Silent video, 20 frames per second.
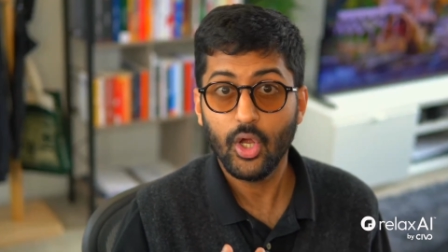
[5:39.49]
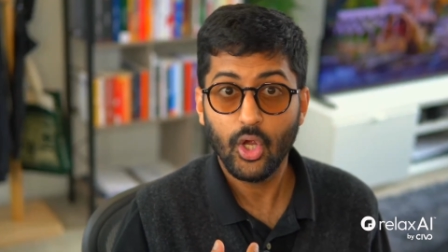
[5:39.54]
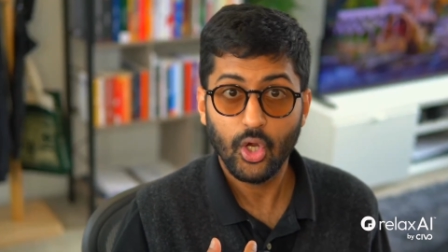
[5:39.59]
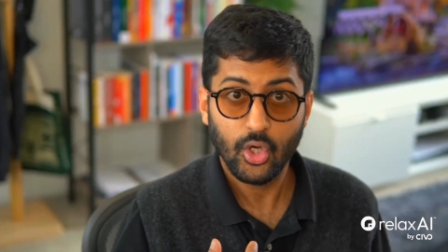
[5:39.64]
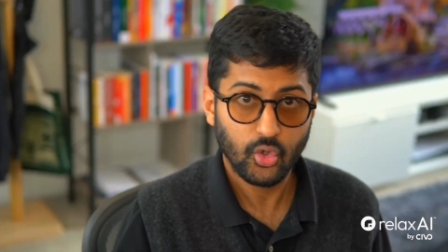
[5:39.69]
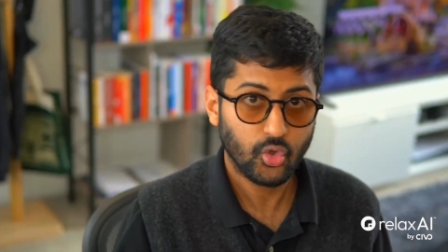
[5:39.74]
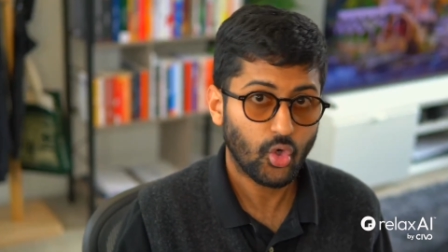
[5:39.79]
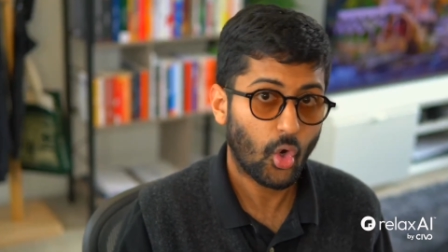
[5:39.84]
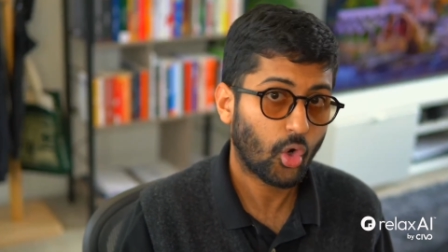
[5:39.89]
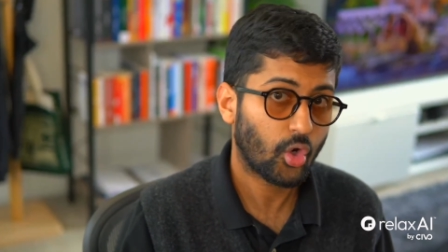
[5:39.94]

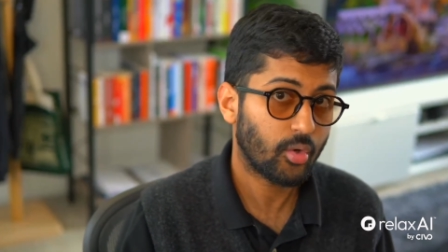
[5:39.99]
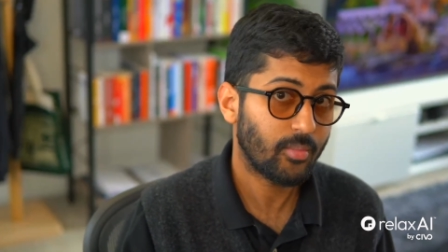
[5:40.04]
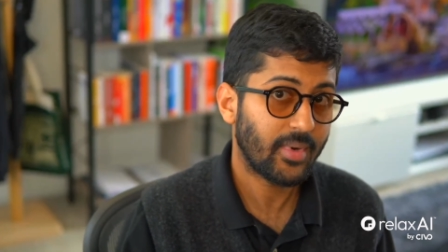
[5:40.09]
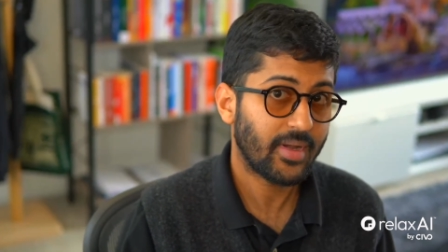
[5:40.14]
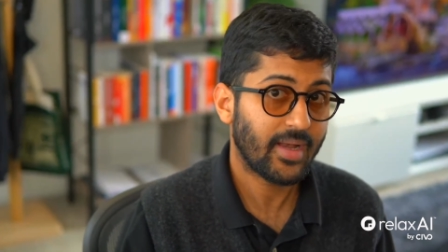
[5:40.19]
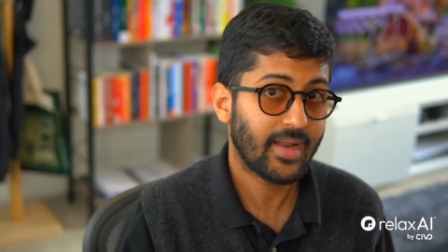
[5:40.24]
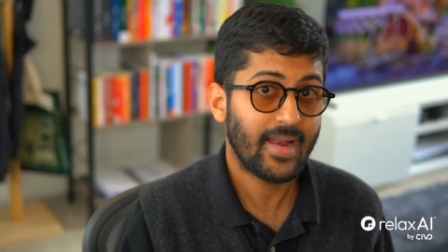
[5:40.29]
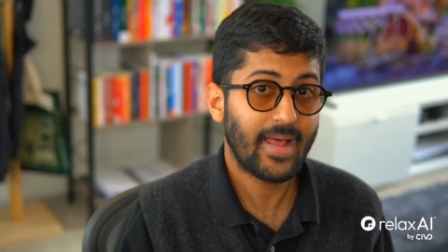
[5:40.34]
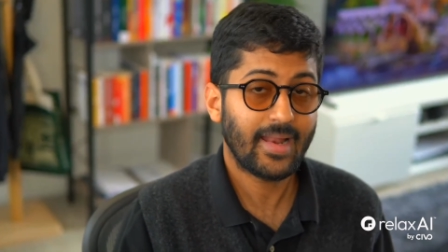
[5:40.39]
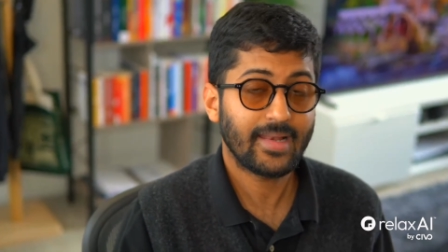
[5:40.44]
document
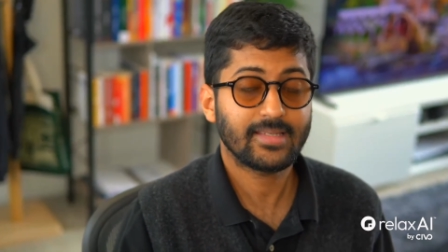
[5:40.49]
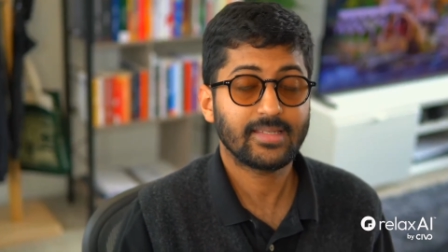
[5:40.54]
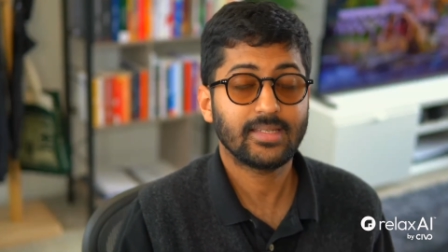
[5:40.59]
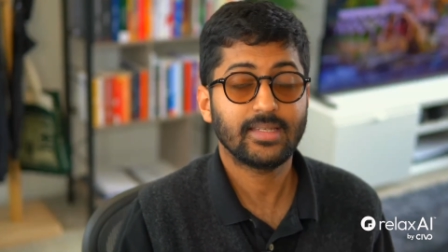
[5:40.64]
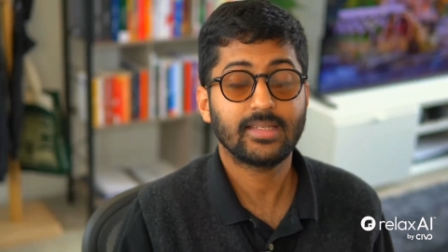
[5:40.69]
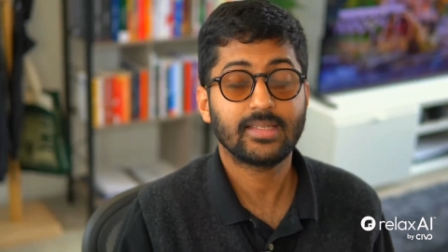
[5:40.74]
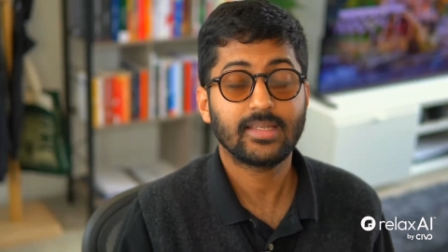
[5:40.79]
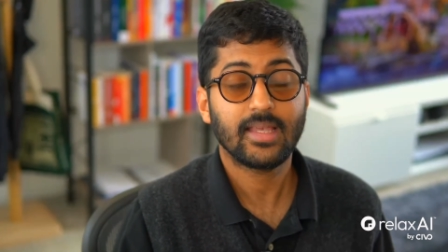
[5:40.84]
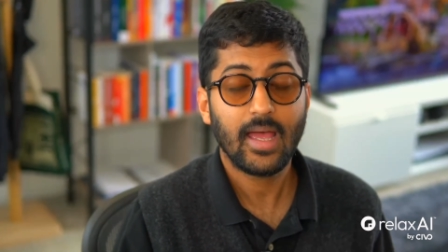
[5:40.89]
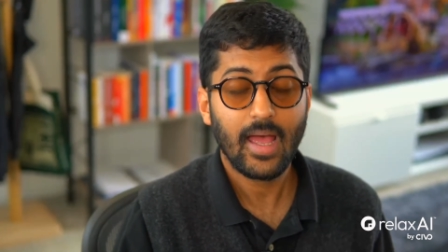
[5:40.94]
analysis,
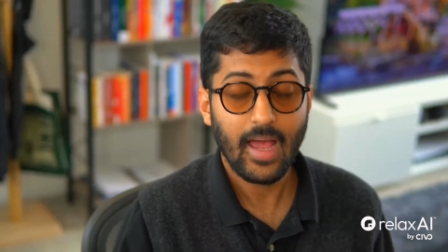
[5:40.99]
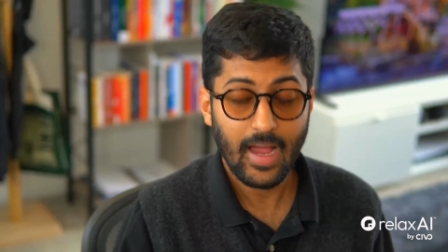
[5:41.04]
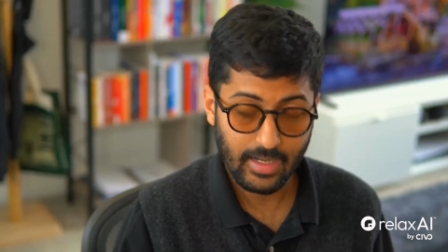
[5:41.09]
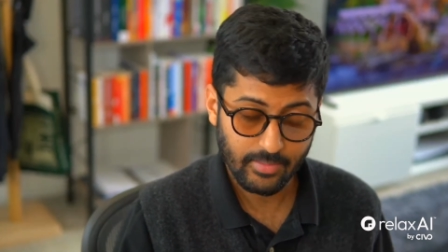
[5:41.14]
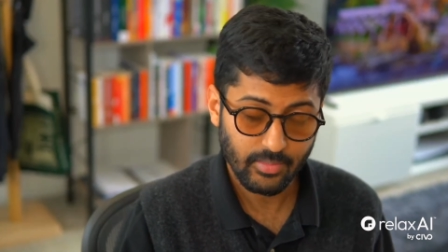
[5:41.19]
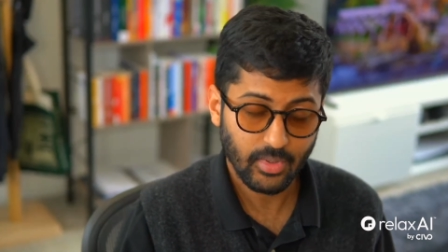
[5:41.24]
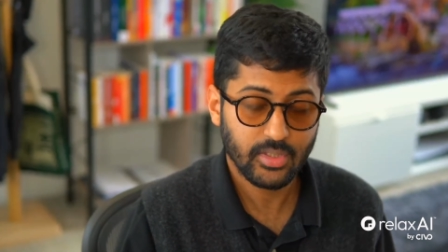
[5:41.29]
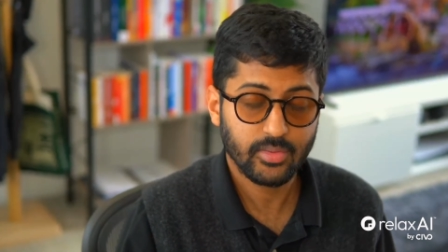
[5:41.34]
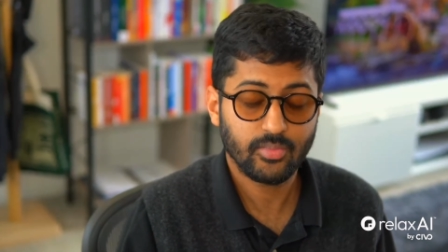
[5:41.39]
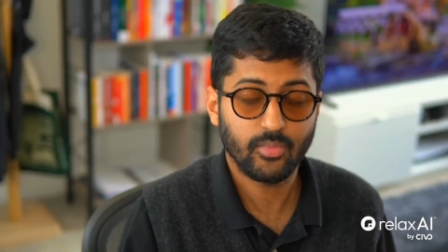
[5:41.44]
and
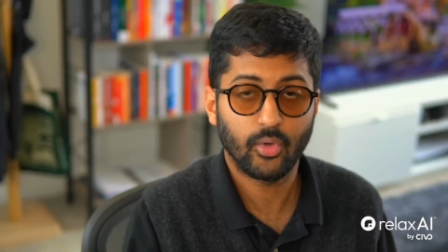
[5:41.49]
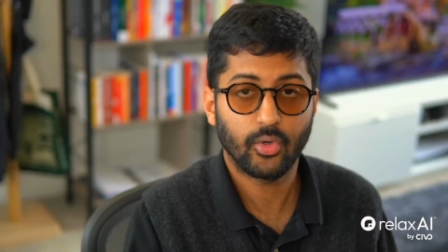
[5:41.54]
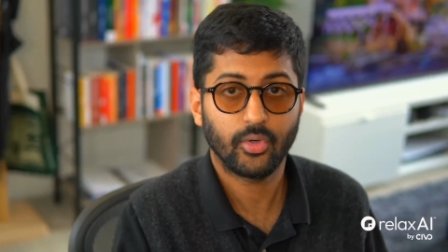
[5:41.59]
much more.